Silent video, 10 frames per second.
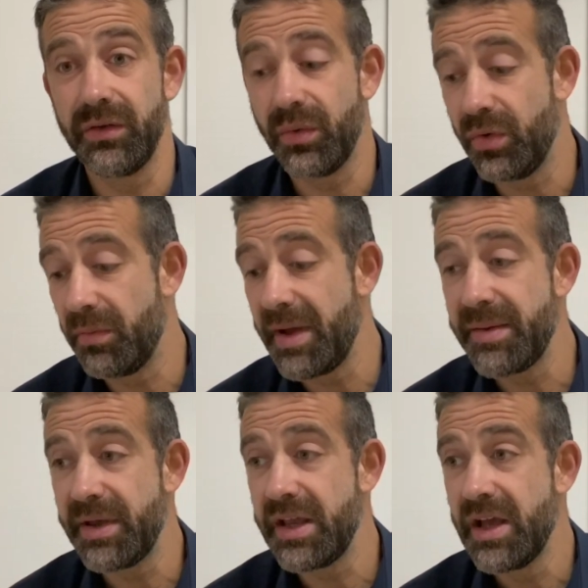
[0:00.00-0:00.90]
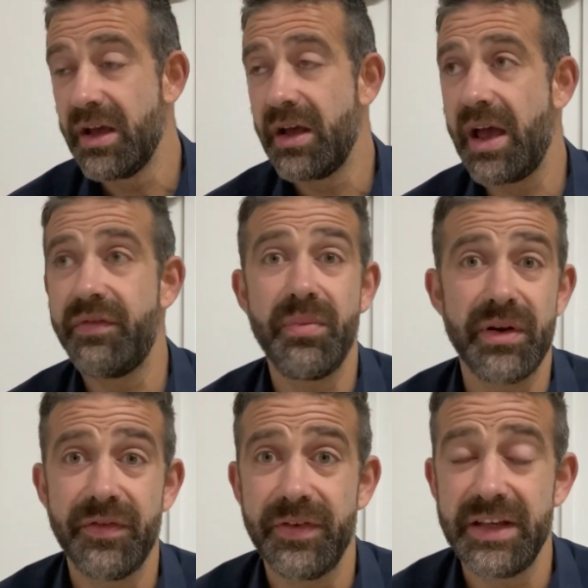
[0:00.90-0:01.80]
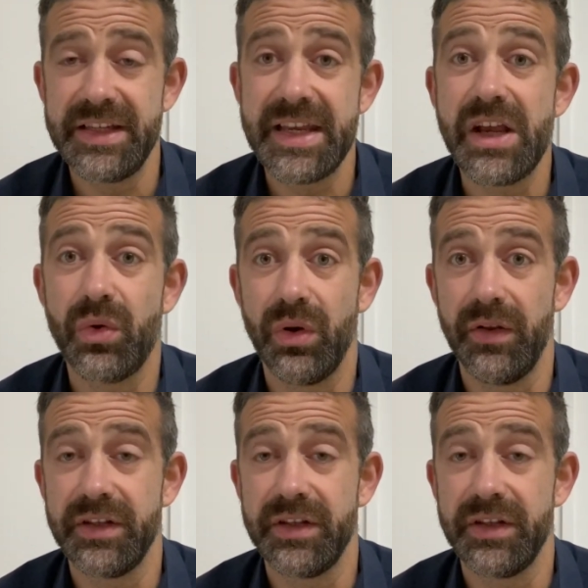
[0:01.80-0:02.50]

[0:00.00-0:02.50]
Or maybe everybody is equal.